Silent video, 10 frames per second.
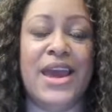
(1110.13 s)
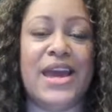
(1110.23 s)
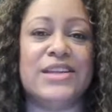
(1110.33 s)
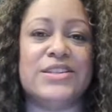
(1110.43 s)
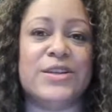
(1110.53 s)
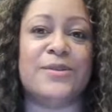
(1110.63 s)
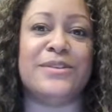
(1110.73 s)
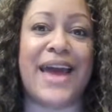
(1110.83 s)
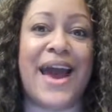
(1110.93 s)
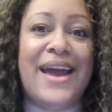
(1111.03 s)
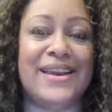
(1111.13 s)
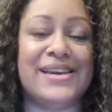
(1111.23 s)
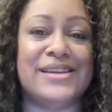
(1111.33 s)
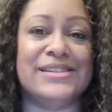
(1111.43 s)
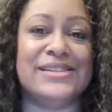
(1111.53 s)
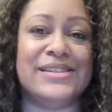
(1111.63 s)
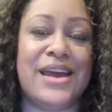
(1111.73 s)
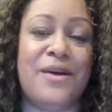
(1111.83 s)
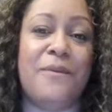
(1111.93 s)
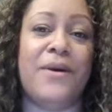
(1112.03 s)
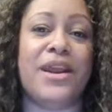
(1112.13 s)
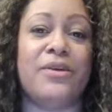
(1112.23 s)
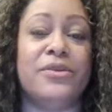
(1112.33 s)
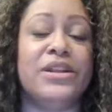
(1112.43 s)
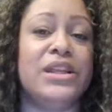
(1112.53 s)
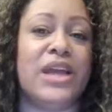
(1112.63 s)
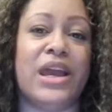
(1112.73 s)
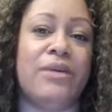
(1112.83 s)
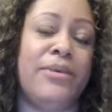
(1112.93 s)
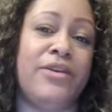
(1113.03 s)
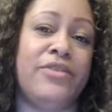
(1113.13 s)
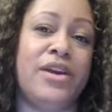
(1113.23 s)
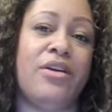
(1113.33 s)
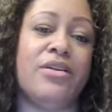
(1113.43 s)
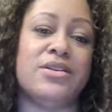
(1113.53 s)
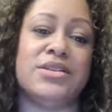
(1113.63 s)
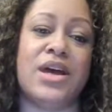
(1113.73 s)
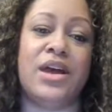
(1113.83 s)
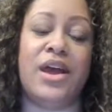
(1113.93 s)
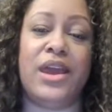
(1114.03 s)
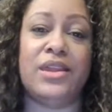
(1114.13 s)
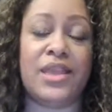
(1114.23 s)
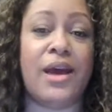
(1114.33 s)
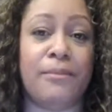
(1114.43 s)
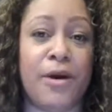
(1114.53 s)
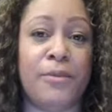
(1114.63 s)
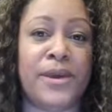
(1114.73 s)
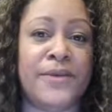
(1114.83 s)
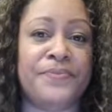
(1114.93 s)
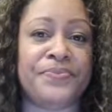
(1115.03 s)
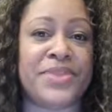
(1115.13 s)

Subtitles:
And so that is what I really like about VR, is that in that moment,